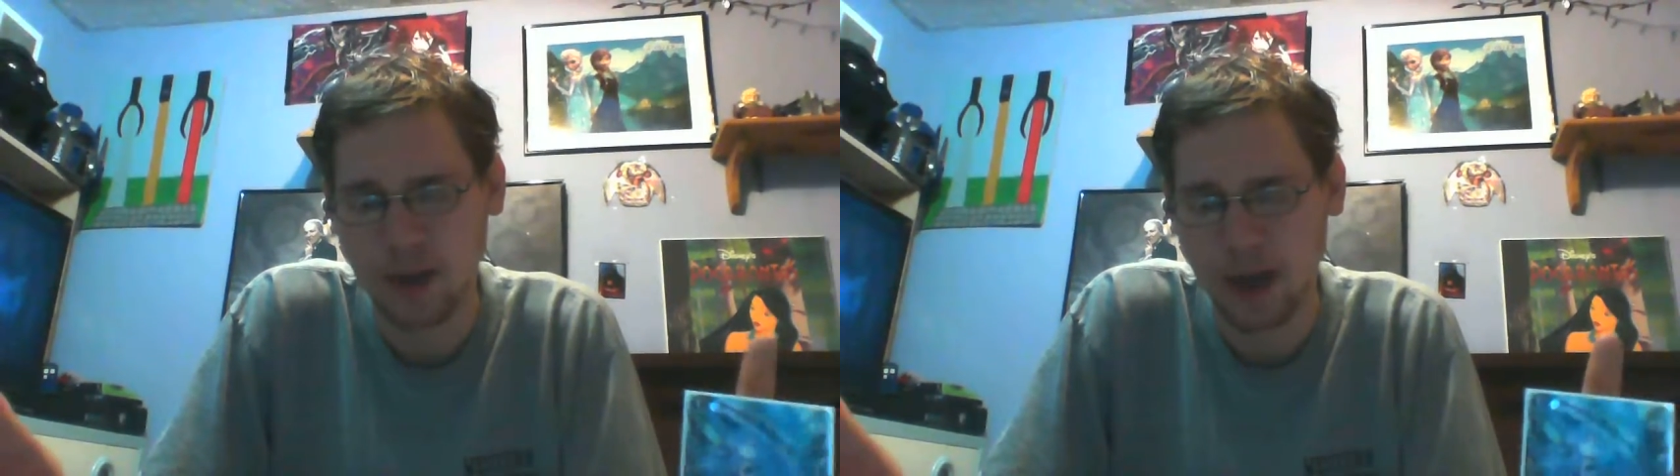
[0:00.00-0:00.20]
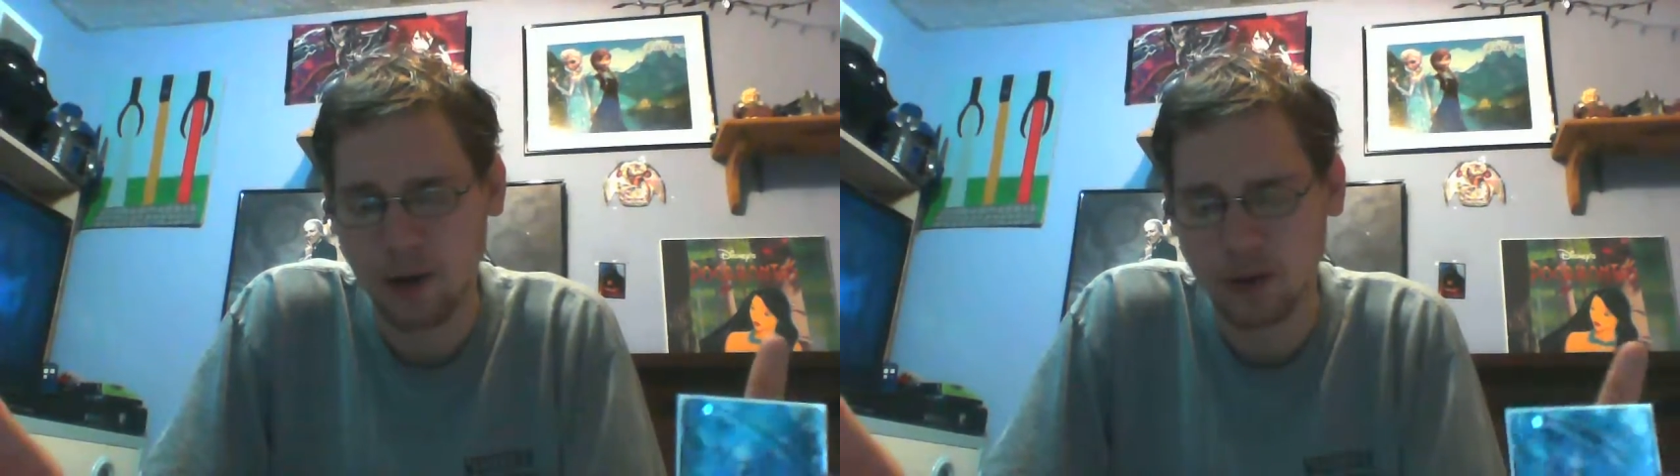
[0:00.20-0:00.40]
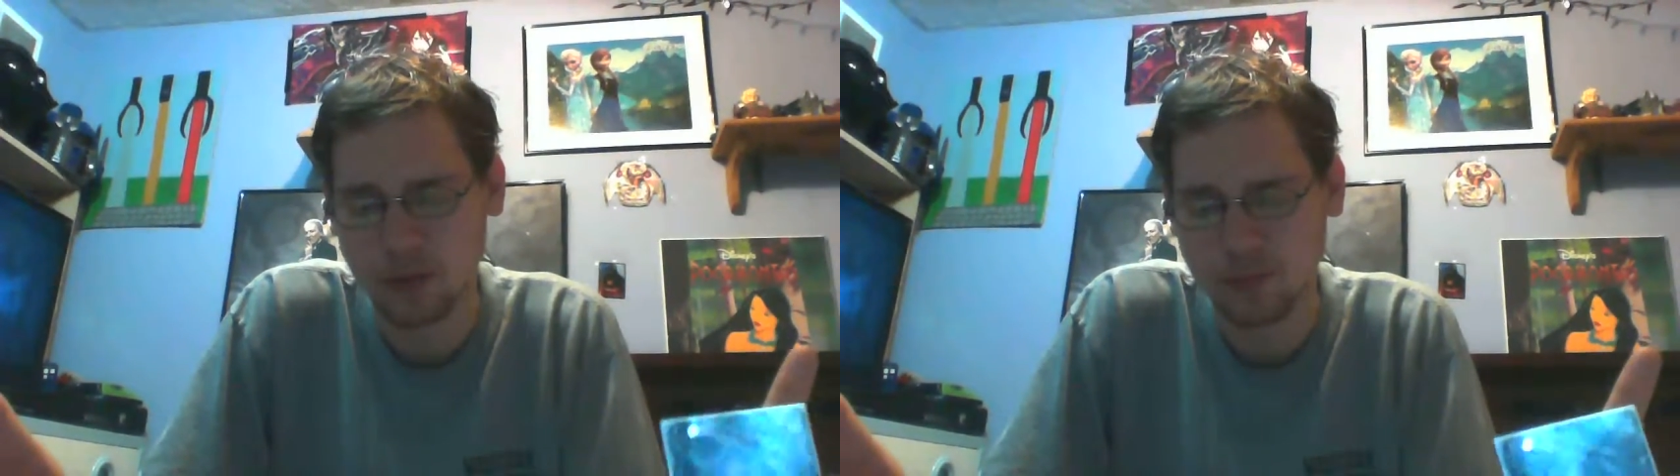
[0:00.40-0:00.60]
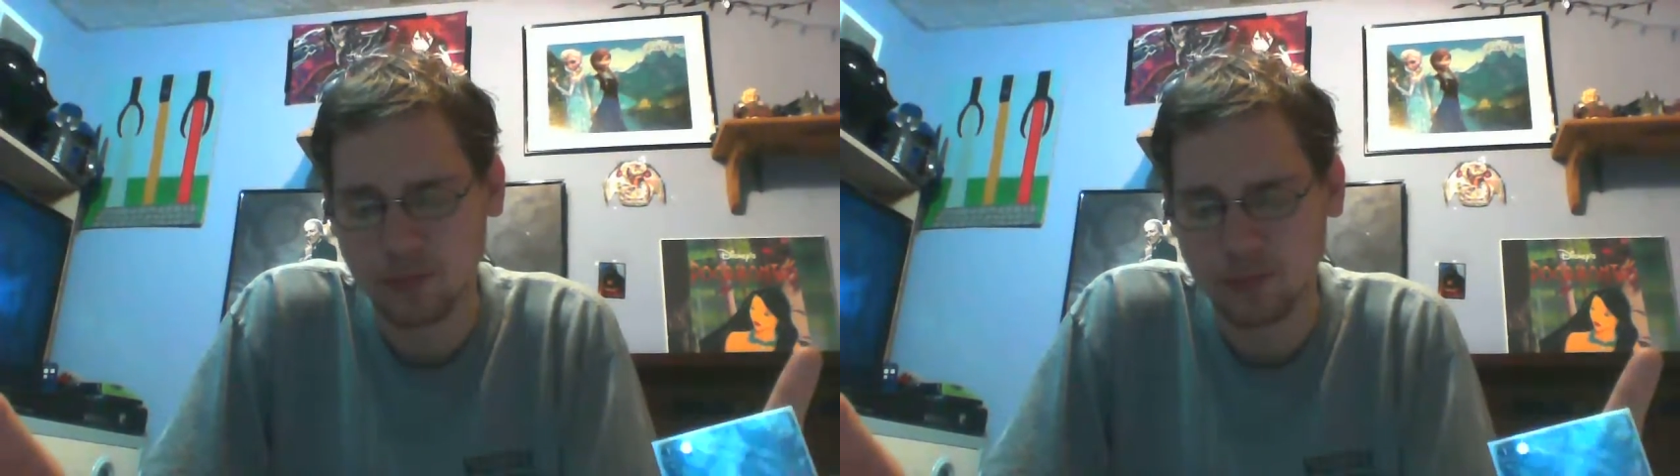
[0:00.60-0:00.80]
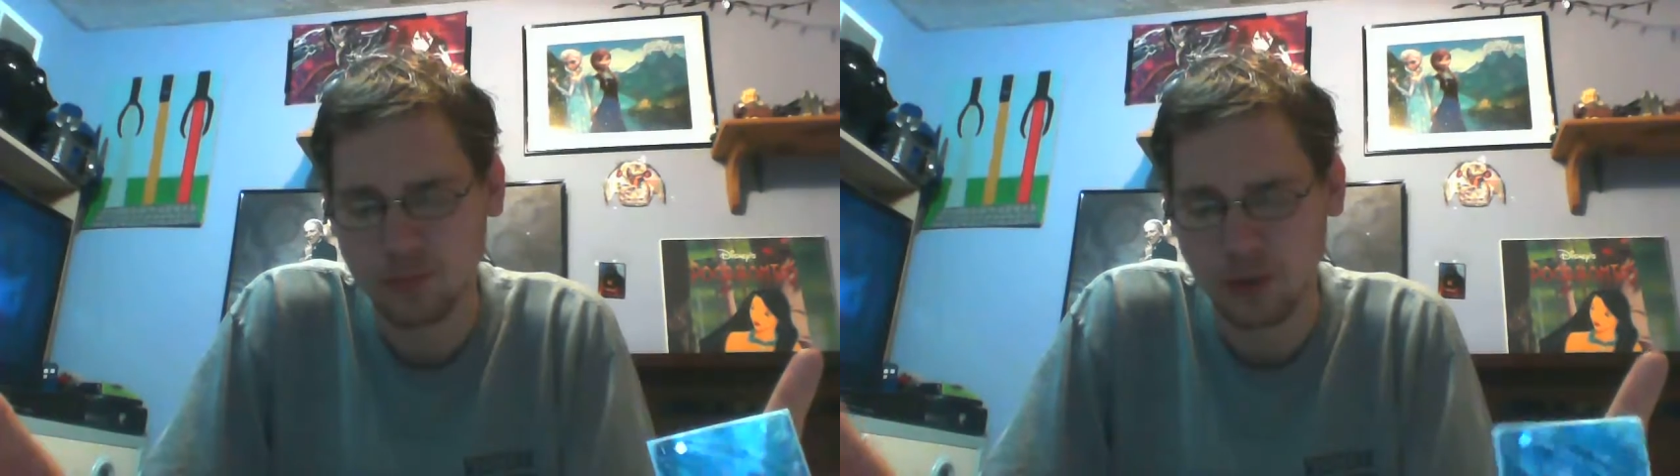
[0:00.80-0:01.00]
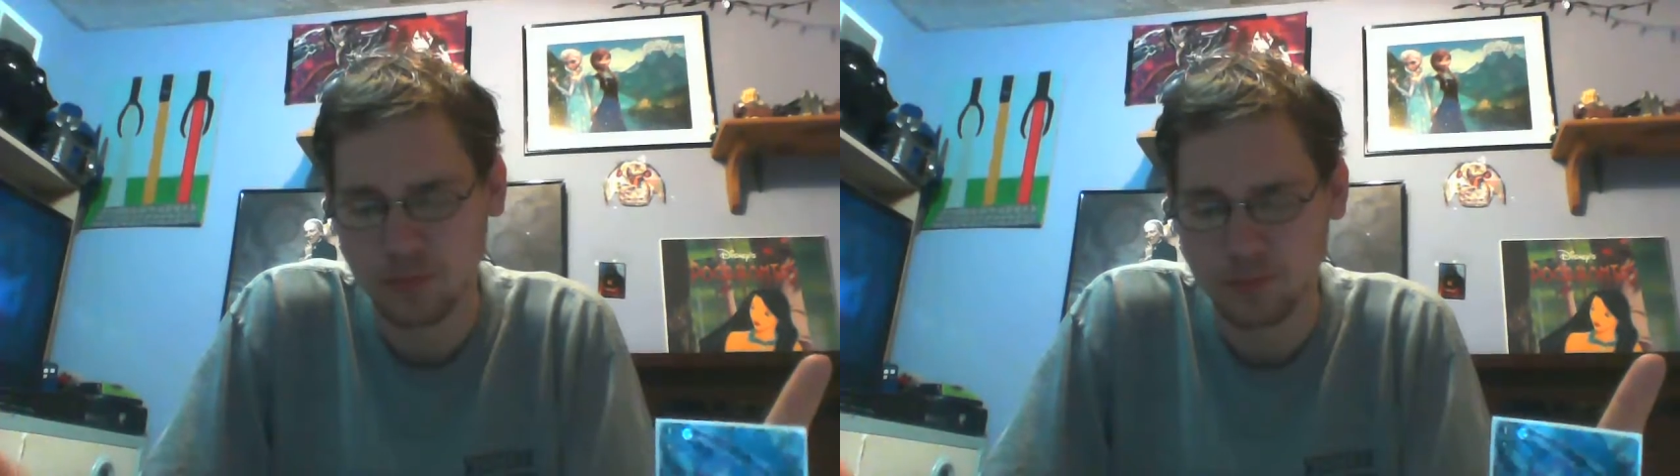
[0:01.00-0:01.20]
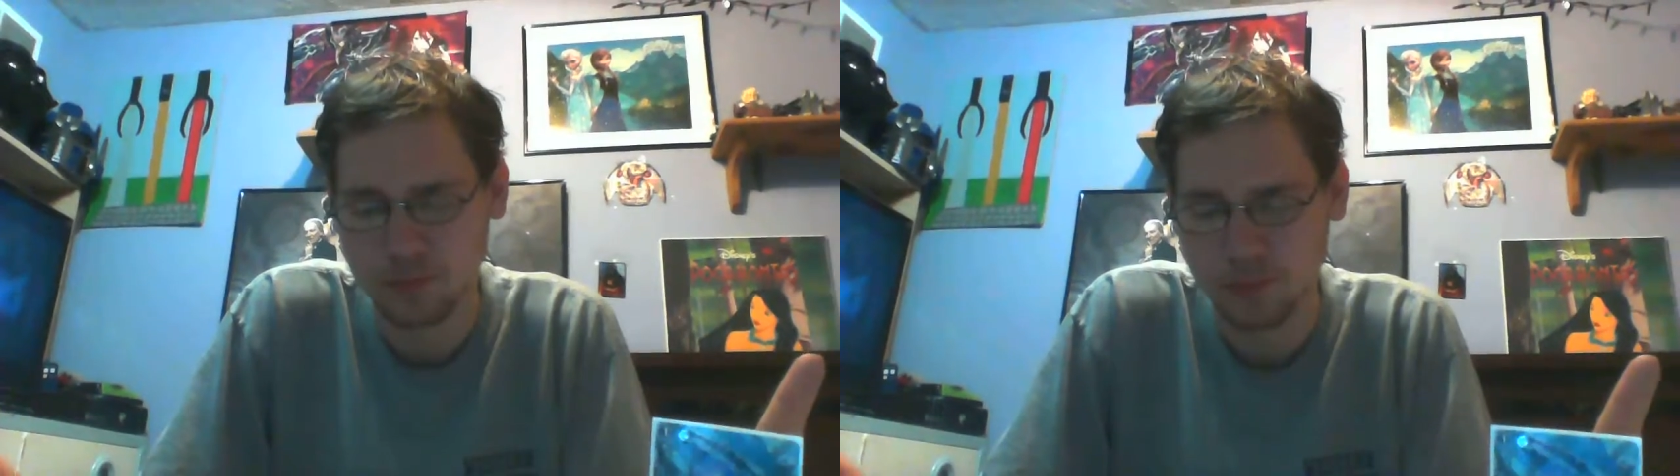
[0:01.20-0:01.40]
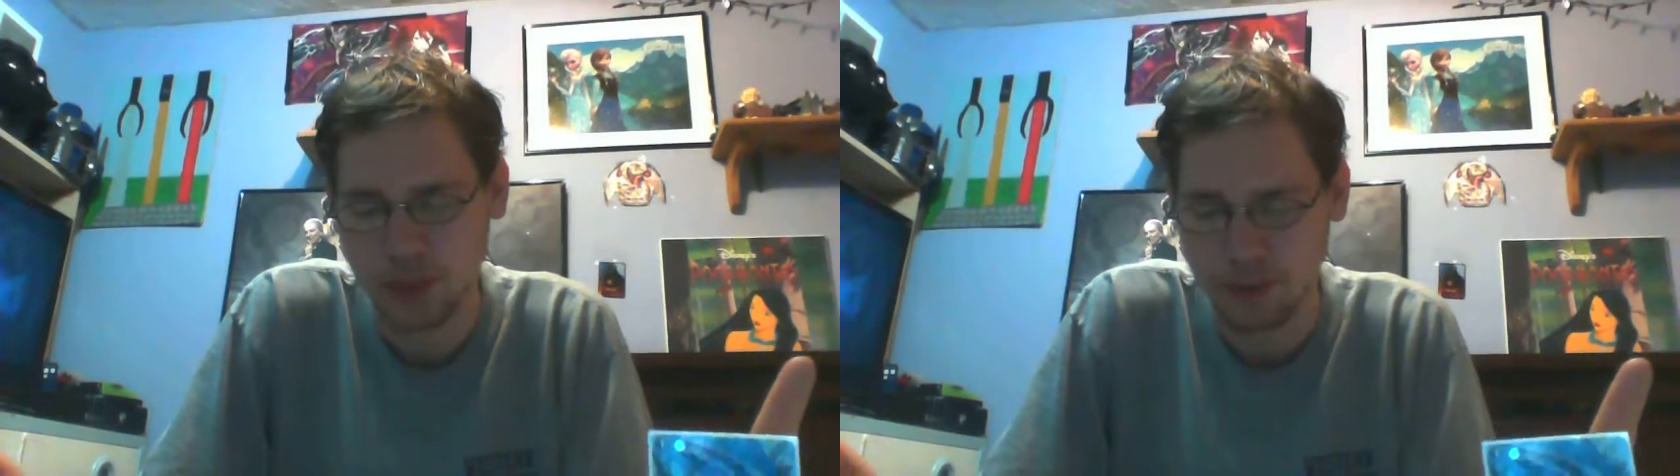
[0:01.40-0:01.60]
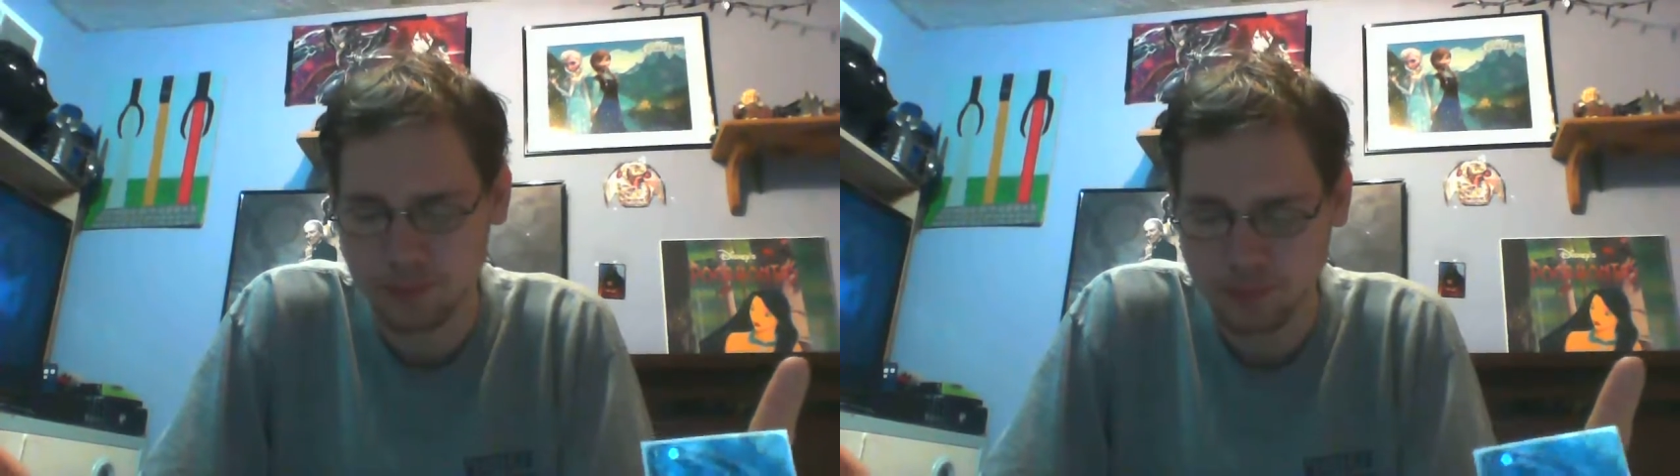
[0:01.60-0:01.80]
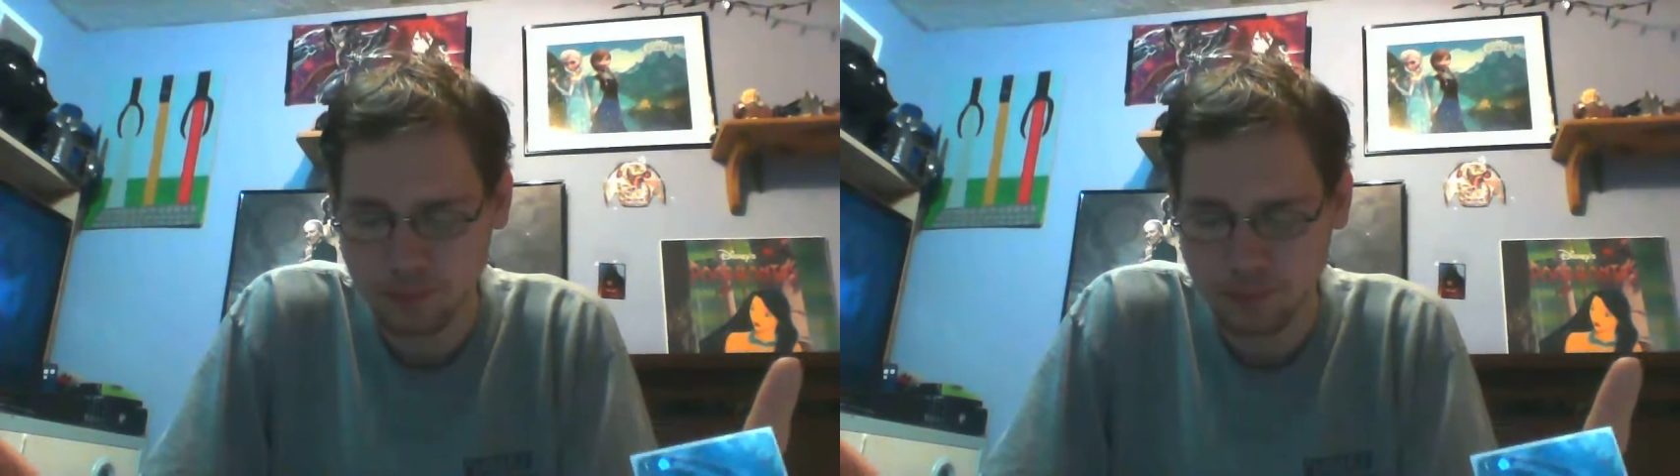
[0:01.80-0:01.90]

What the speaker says: power. Or, yeah.